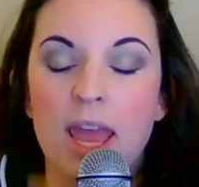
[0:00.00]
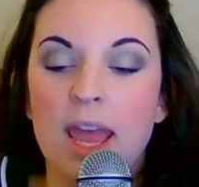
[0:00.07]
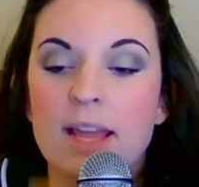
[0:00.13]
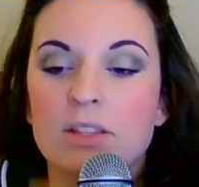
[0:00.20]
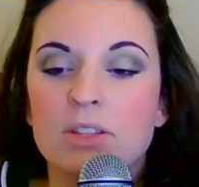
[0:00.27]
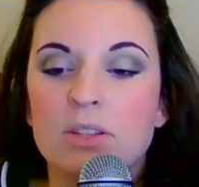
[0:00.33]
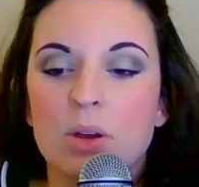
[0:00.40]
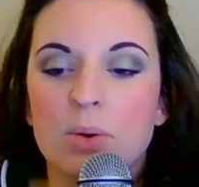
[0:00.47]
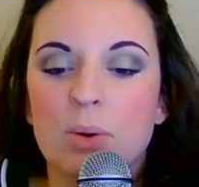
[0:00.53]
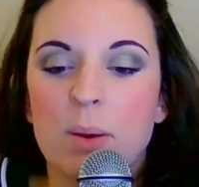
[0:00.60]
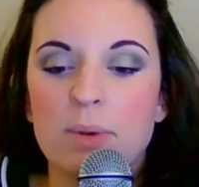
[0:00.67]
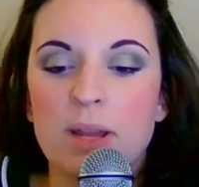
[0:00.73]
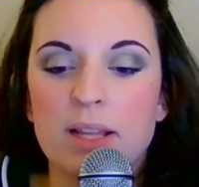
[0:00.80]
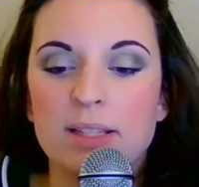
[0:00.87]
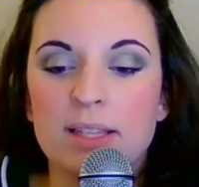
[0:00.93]
And so
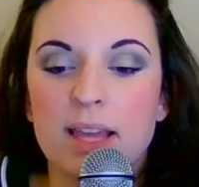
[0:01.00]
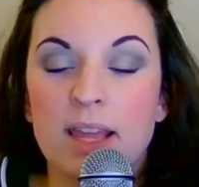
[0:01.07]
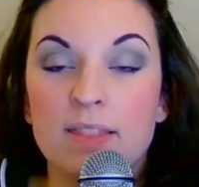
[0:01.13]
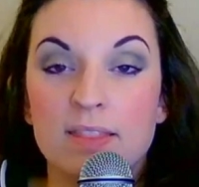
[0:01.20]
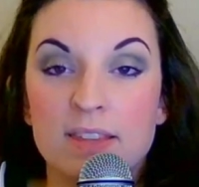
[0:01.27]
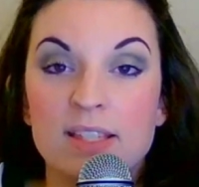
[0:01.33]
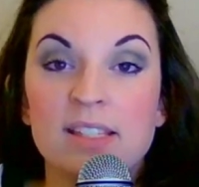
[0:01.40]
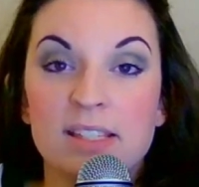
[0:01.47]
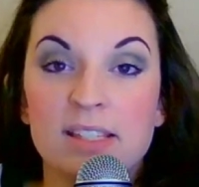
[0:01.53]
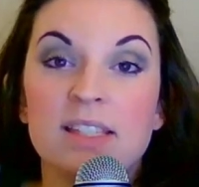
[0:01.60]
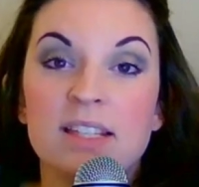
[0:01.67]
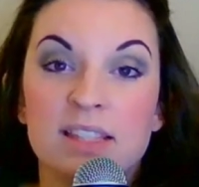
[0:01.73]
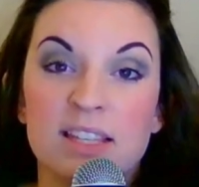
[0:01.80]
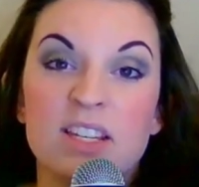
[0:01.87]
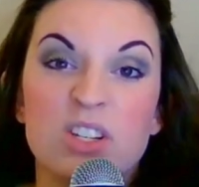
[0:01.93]
I'm not saying this is
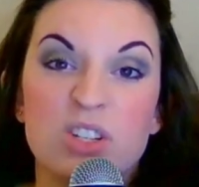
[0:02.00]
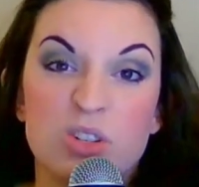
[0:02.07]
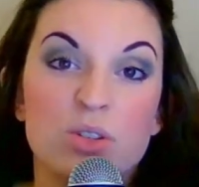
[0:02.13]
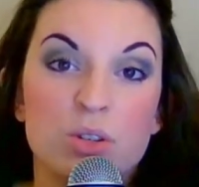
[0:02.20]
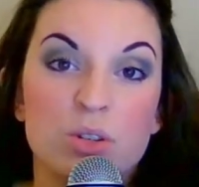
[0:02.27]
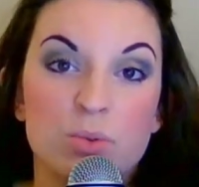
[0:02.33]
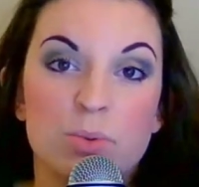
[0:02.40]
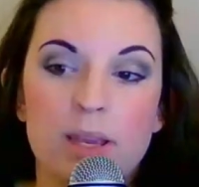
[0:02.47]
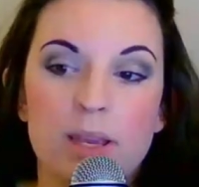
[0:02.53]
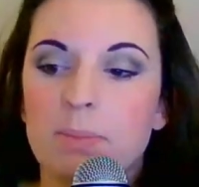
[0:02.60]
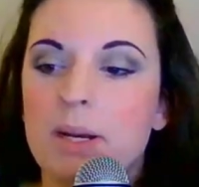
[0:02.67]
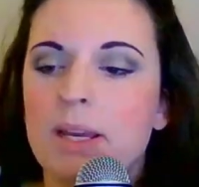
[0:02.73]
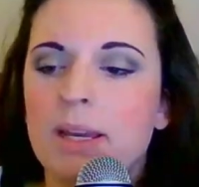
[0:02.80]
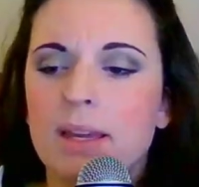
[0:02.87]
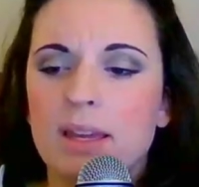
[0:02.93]
the list you should read,
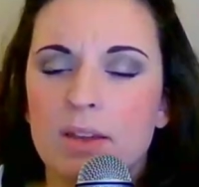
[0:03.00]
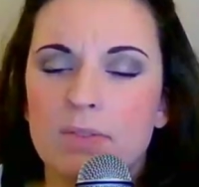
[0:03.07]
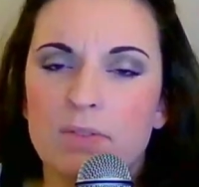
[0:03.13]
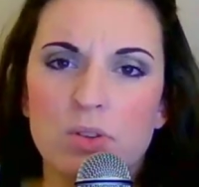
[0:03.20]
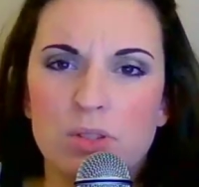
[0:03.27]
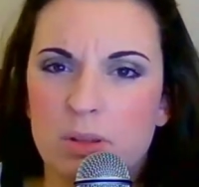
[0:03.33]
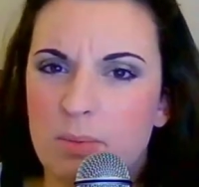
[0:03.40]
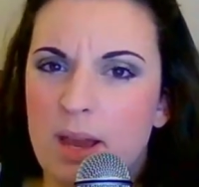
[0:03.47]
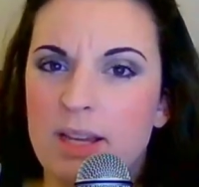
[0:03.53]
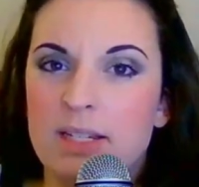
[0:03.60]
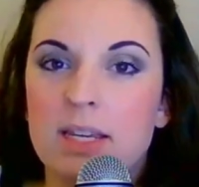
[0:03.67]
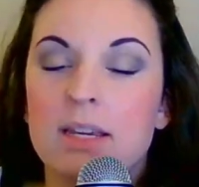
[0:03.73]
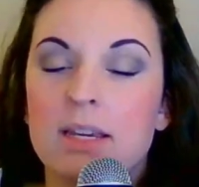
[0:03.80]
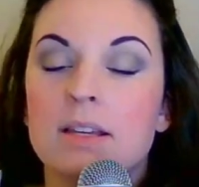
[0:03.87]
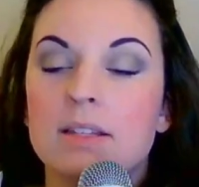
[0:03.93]
but it can give you some
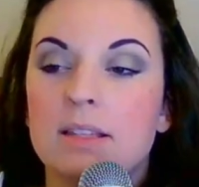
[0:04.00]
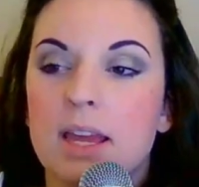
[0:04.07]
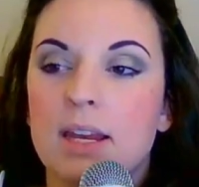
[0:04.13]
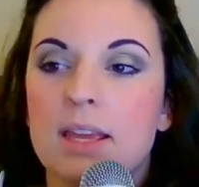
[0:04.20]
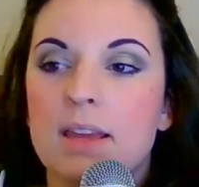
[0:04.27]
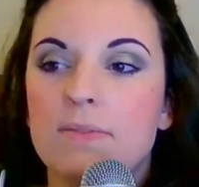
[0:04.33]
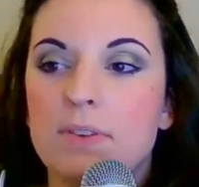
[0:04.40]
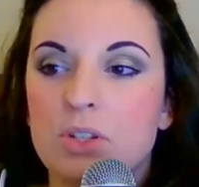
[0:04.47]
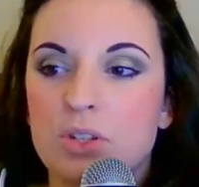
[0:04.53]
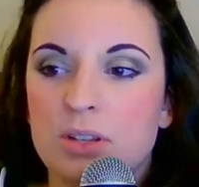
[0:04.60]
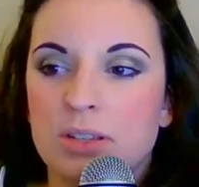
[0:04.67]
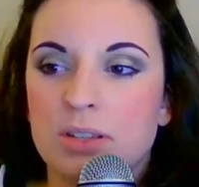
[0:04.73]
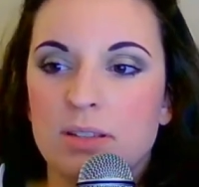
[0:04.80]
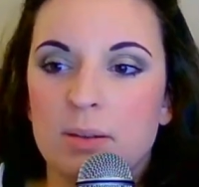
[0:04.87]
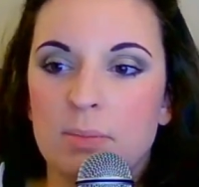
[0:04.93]
ideas, and even
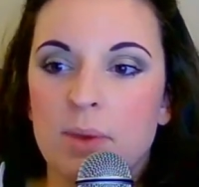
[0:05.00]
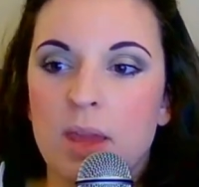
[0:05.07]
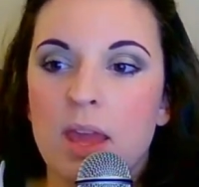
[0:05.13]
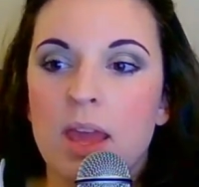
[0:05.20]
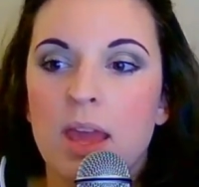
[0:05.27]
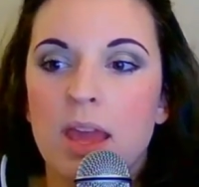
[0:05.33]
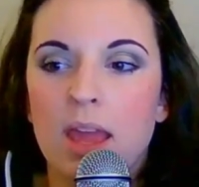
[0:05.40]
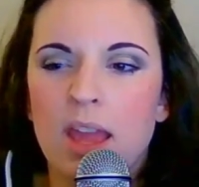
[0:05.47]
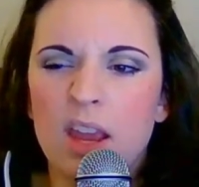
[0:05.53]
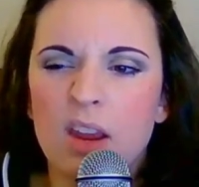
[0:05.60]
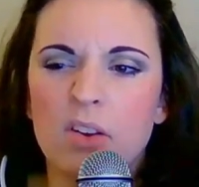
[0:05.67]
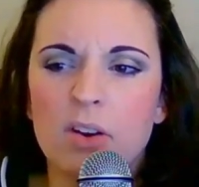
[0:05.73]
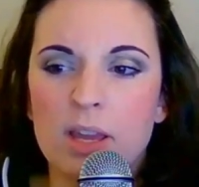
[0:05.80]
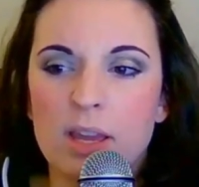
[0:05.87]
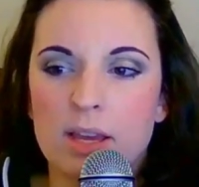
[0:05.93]
just some
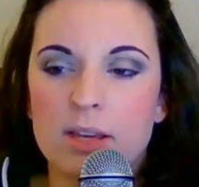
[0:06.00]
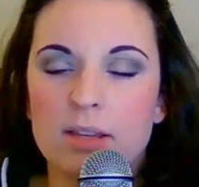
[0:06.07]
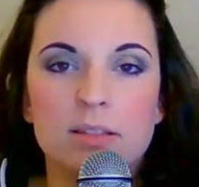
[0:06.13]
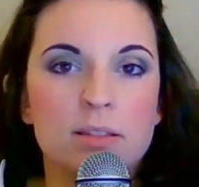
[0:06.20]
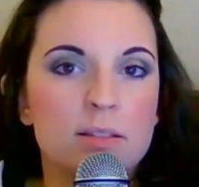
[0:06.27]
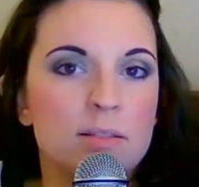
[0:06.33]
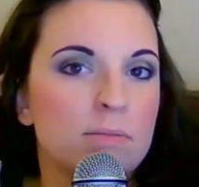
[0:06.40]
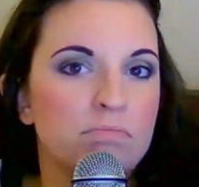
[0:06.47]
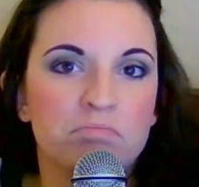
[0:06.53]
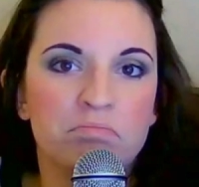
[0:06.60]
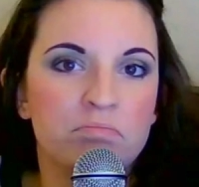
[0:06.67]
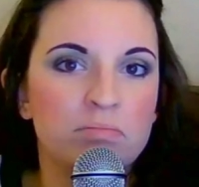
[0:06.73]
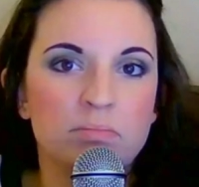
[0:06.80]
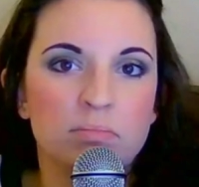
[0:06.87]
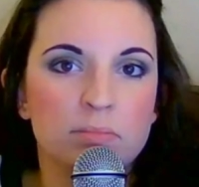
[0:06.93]
areas
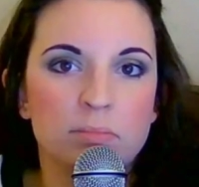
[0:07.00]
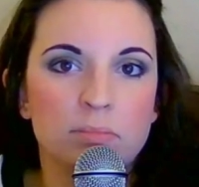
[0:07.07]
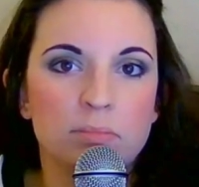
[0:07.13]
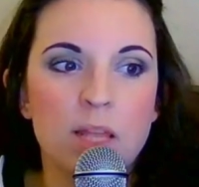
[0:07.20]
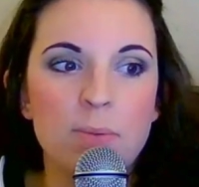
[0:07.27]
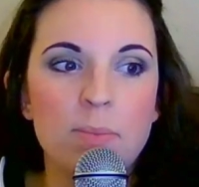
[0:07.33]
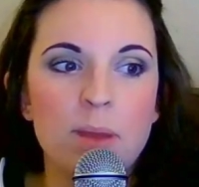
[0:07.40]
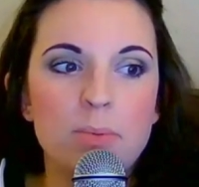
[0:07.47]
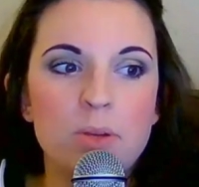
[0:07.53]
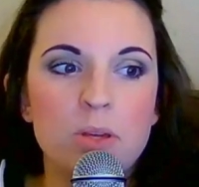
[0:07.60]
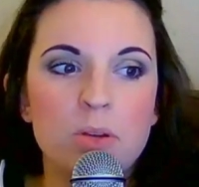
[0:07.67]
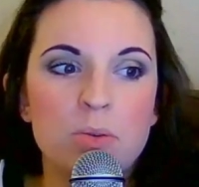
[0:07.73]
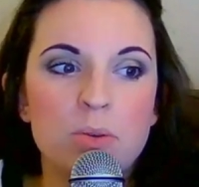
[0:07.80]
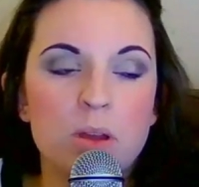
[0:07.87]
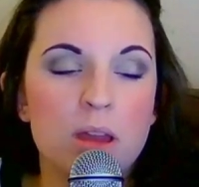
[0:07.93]

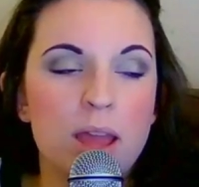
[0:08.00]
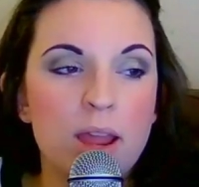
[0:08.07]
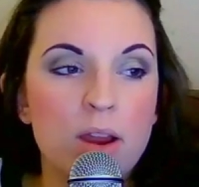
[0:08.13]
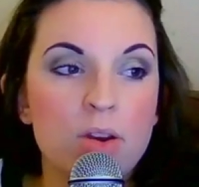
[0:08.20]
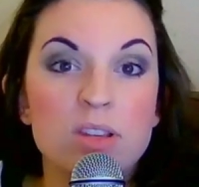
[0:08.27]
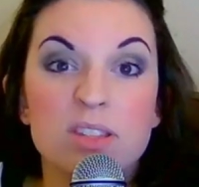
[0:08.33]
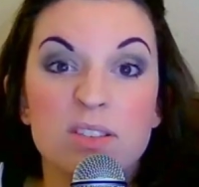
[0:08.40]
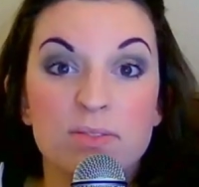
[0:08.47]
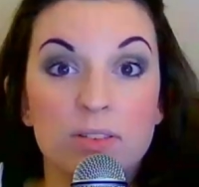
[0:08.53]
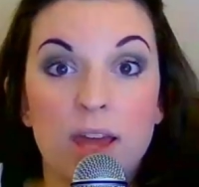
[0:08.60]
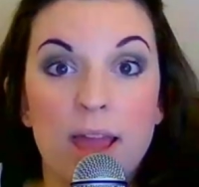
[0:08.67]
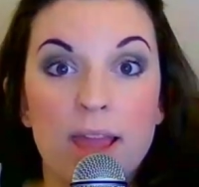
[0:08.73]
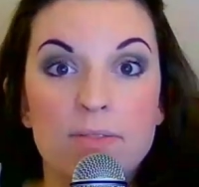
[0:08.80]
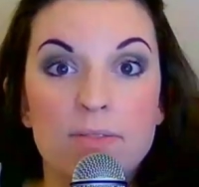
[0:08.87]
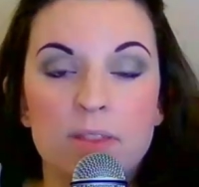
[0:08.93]
of
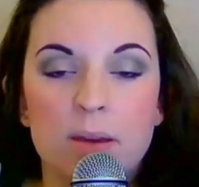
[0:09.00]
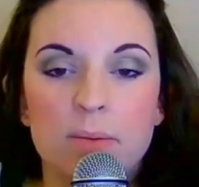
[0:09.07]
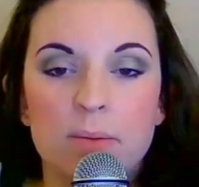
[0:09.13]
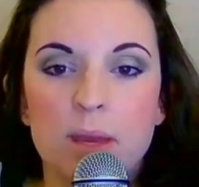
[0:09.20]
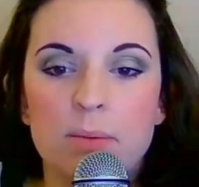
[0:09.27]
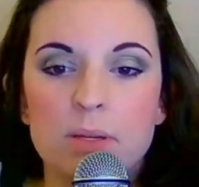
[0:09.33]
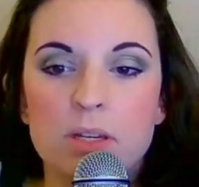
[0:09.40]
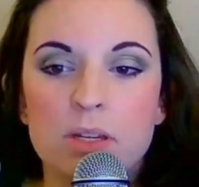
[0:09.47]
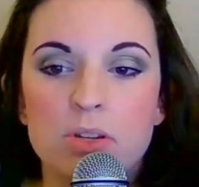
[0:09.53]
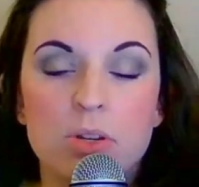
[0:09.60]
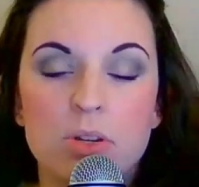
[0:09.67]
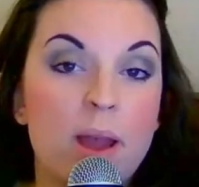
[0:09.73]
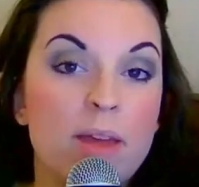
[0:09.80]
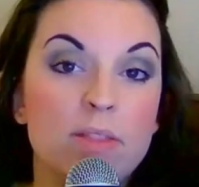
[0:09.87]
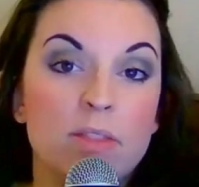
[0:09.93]
life that maybe
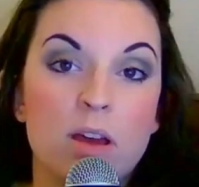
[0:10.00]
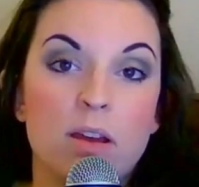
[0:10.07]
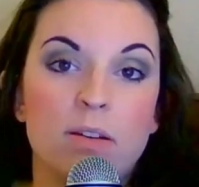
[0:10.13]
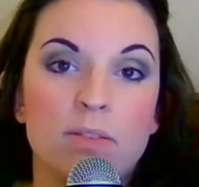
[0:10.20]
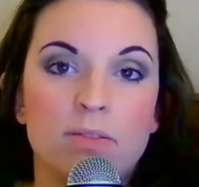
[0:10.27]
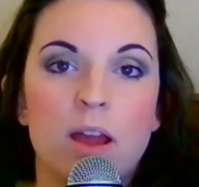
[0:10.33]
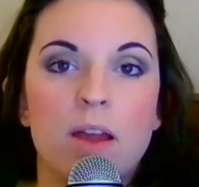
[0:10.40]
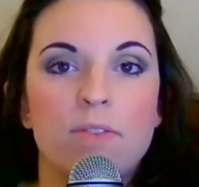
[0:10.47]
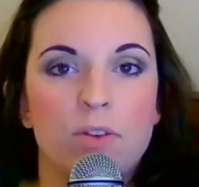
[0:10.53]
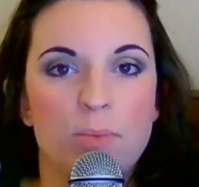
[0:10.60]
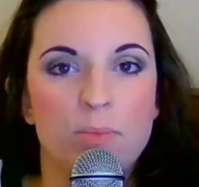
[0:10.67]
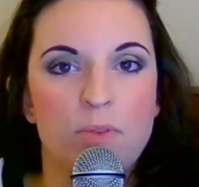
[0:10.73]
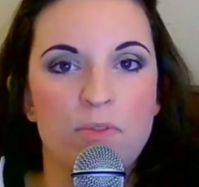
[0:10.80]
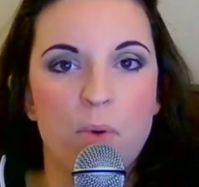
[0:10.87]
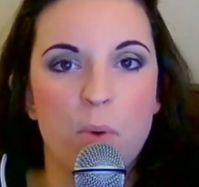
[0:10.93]
you hadn't thought of
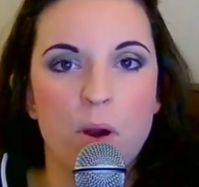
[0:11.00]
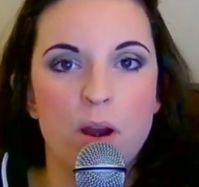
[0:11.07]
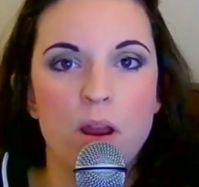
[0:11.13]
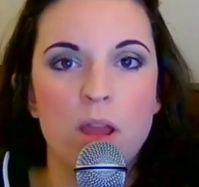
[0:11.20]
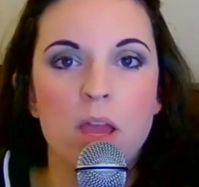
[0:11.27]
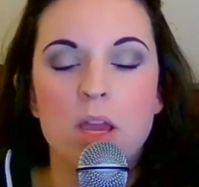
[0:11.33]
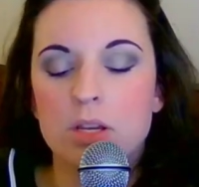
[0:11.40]
covering before.